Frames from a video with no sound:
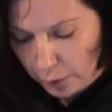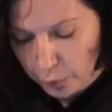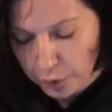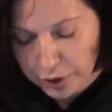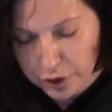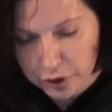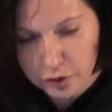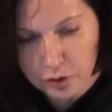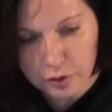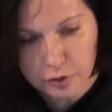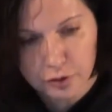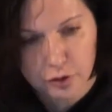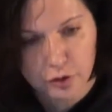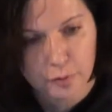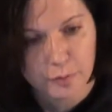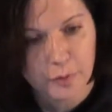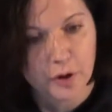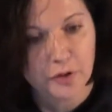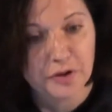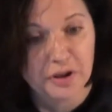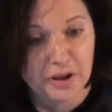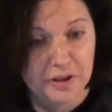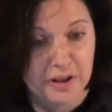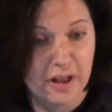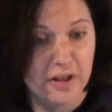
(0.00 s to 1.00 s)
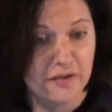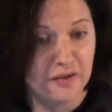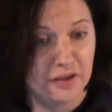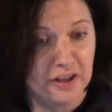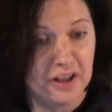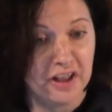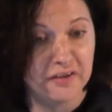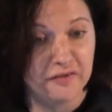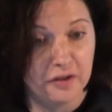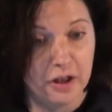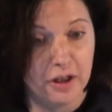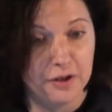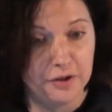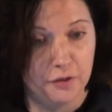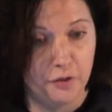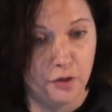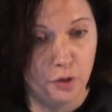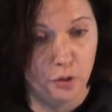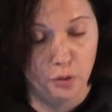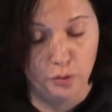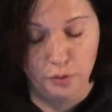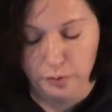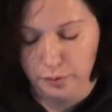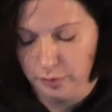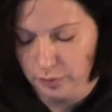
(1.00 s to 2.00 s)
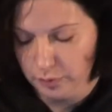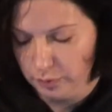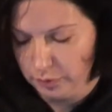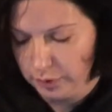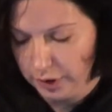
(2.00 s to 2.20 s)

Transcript: I want to talk to you about another Gewalt, though,